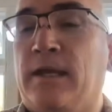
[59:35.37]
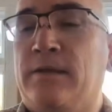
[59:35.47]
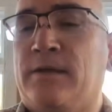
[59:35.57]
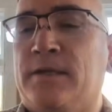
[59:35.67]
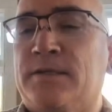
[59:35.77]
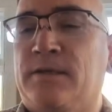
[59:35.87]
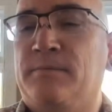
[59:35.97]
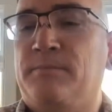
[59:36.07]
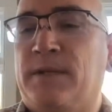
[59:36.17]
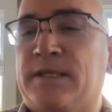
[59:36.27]
any thoughts
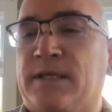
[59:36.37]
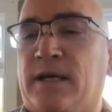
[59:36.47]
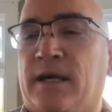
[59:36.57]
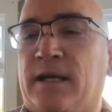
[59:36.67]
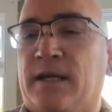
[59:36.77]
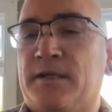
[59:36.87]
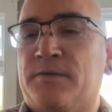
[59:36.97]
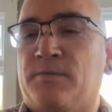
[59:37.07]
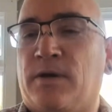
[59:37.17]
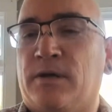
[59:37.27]
on mixing
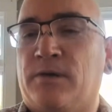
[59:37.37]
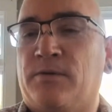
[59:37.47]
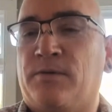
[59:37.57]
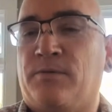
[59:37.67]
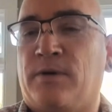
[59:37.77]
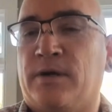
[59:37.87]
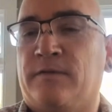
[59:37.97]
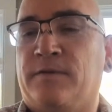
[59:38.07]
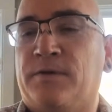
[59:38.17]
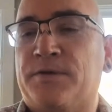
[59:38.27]
ionized water with
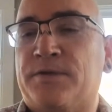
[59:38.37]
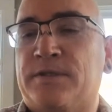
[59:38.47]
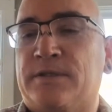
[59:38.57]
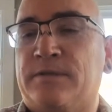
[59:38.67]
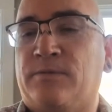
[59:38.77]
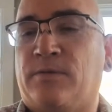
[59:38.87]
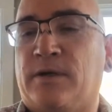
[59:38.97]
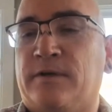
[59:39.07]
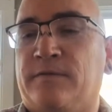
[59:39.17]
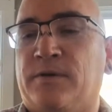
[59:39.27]
water focused
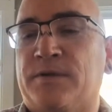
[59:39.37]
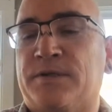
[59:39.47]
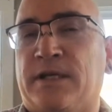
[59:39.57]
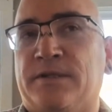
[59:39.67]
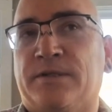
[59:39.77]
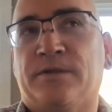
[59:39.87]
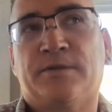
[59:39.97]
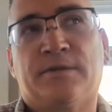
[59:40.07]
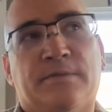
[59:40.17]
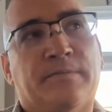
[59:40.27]
water focused
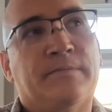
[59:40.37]
tensors?